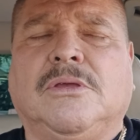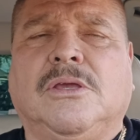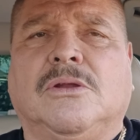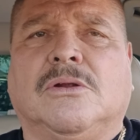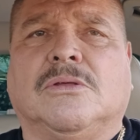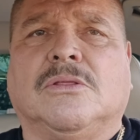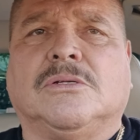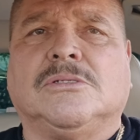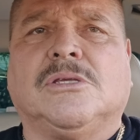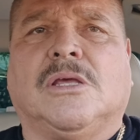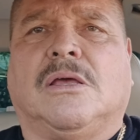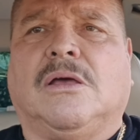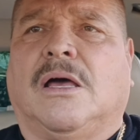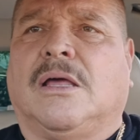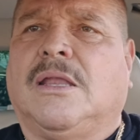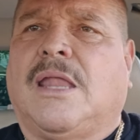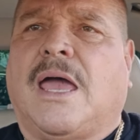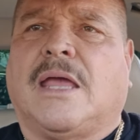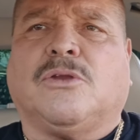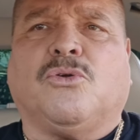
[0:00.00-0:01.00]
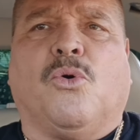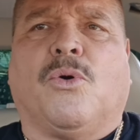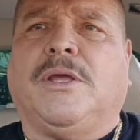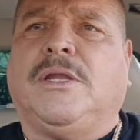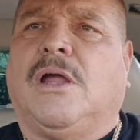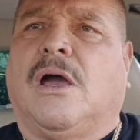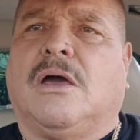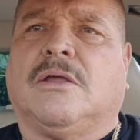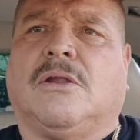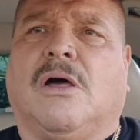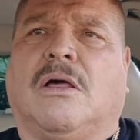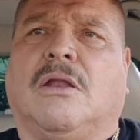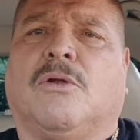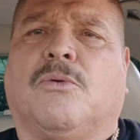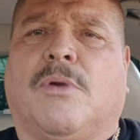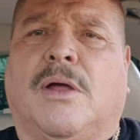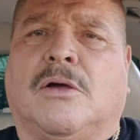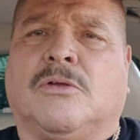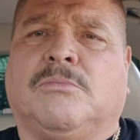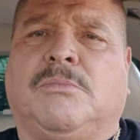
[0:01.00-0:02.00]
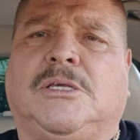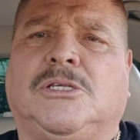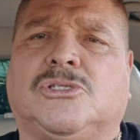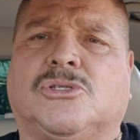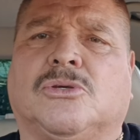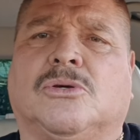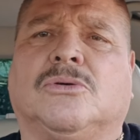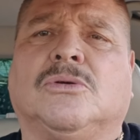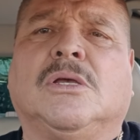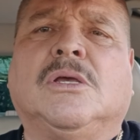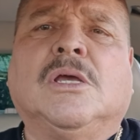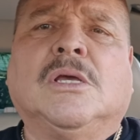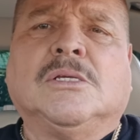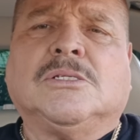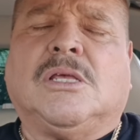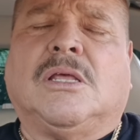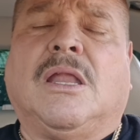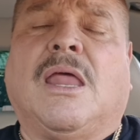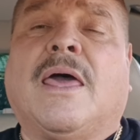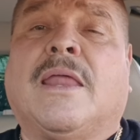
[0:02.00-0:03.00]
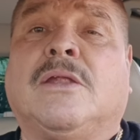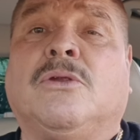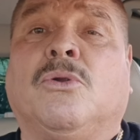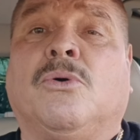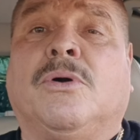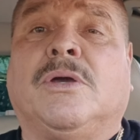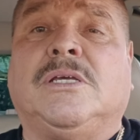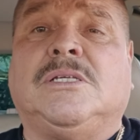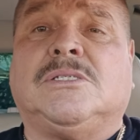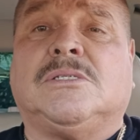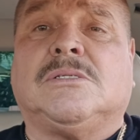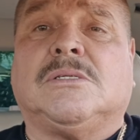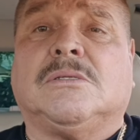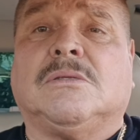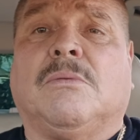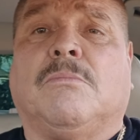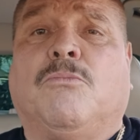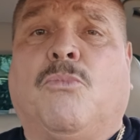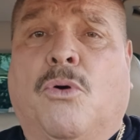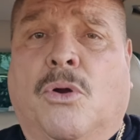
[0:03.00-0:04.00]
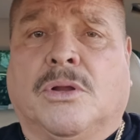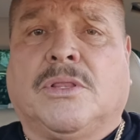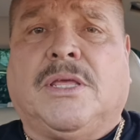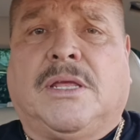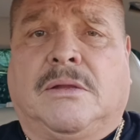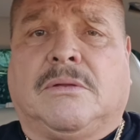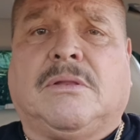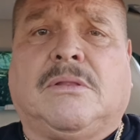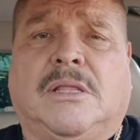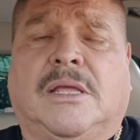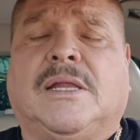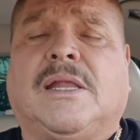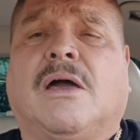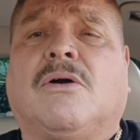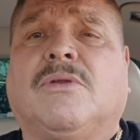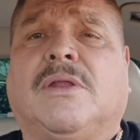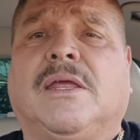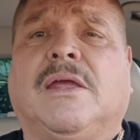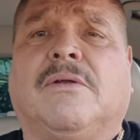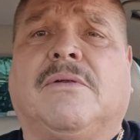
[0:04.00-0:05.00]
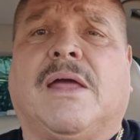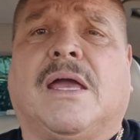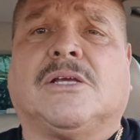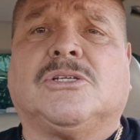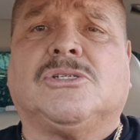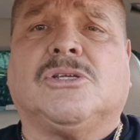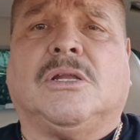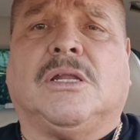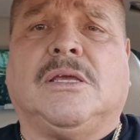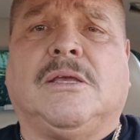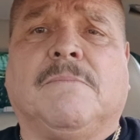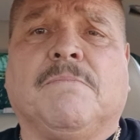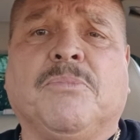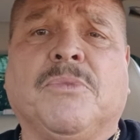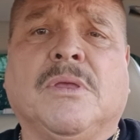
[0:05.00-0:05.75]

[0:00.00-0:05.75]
You know, there's a, a, lot going on all around me, so it's a lot of noise, more than, than out here, actually.